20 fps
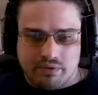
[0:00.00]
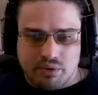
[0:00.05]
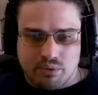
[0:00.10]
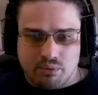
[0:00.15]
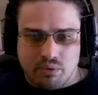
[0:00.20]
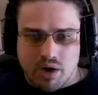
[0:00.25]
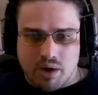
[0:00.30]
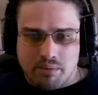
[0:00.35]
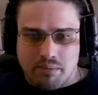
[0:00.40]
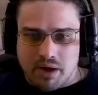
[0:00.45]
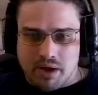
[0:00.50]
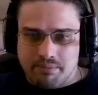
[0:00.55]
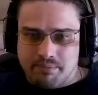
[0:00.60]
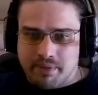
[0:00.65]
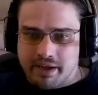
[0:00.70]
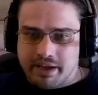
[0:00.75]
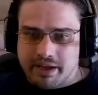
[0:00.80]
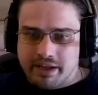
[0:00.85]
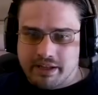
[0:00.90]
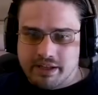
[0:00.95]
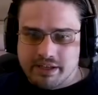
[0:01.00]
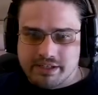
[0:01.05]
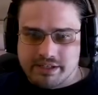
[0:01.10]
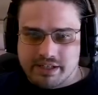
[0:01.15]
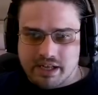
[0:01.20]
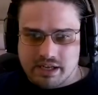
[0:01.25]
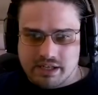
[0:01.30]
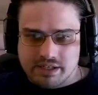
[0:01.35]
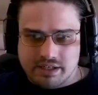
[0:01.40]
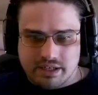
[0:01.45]
to worry about making
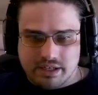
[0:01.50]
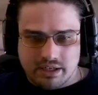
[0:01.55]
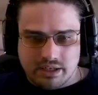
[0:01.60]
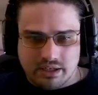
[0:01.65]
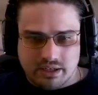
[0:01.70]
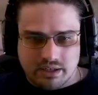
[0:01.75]
distance.